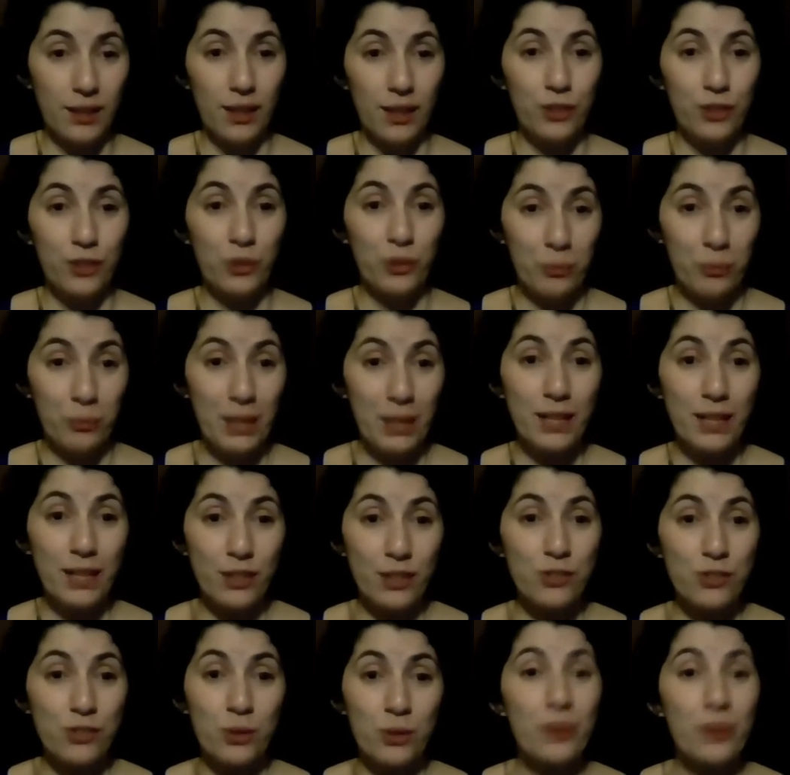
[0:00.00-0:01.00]
So making
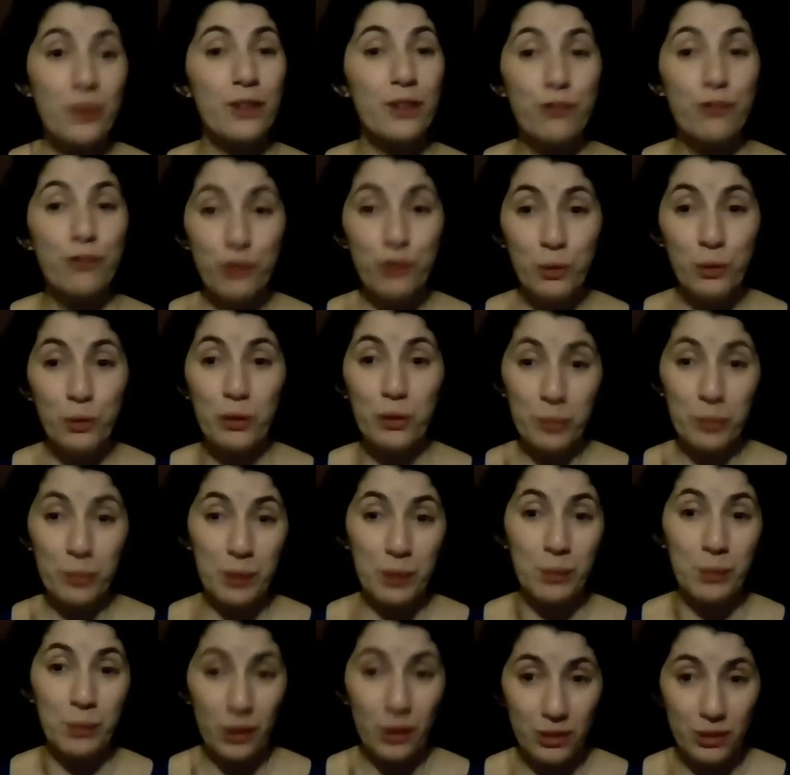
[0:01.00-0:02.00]
sure that fewer
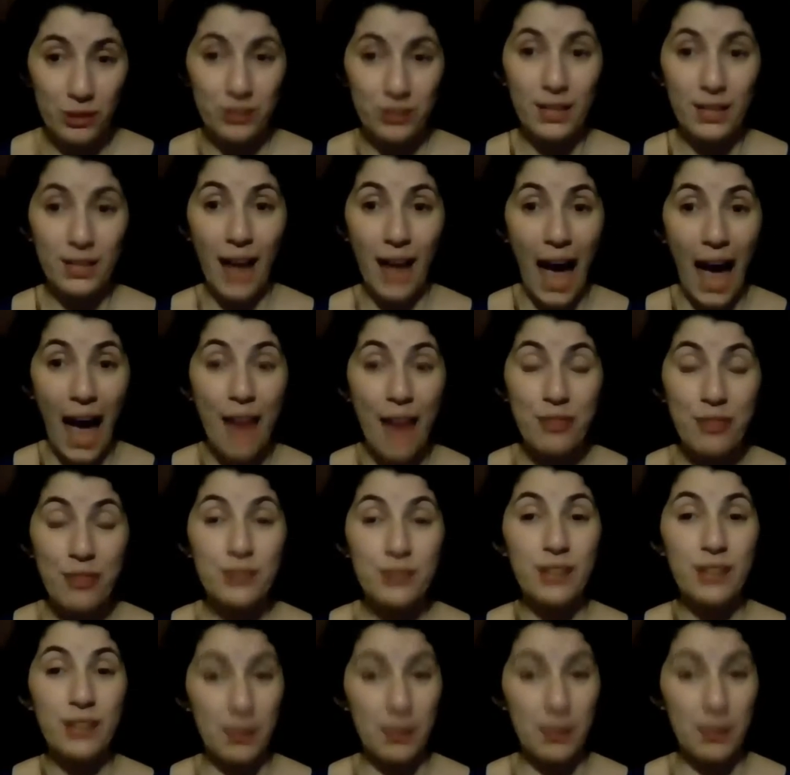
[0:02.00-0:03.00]
people are sick at the
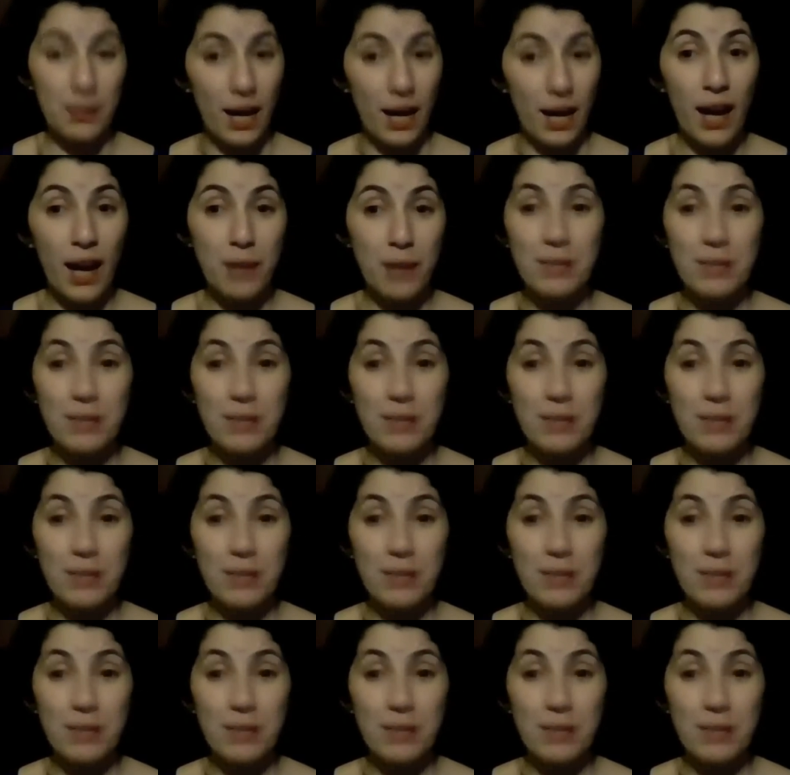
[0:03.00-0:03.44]
same time,